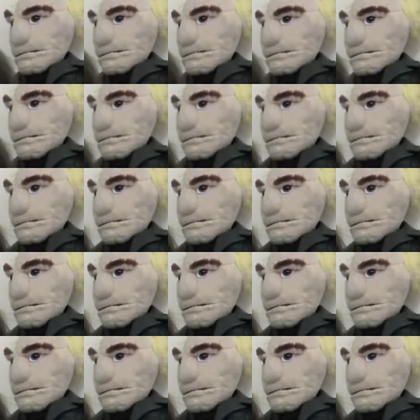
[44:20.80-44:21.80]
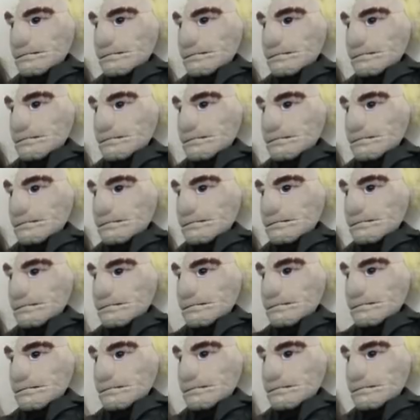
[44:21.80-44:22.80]

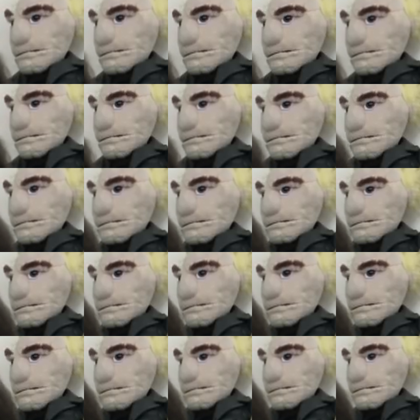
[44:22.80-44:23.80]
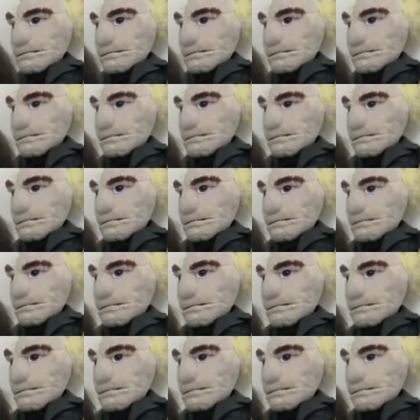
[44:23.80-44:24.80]

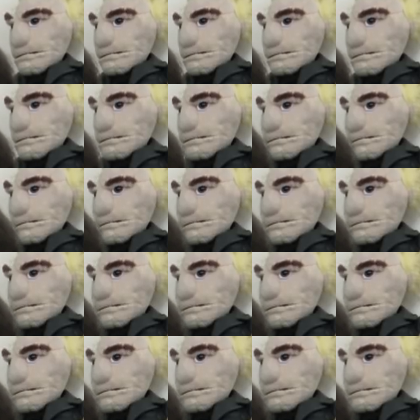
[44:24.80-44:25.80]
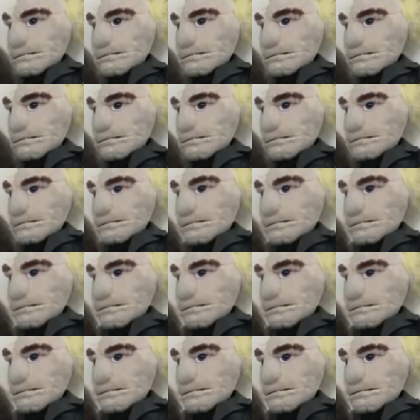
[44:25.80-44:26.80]

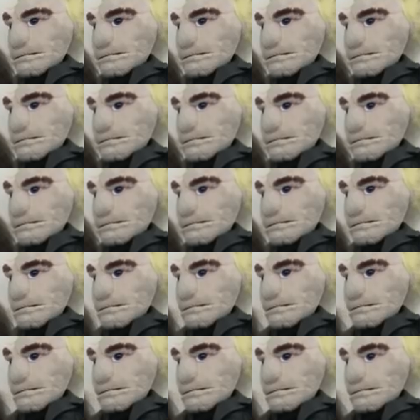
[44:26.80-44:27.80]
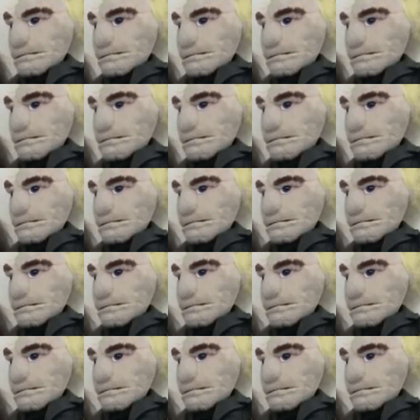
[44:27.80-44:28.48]
This person isn't speaking.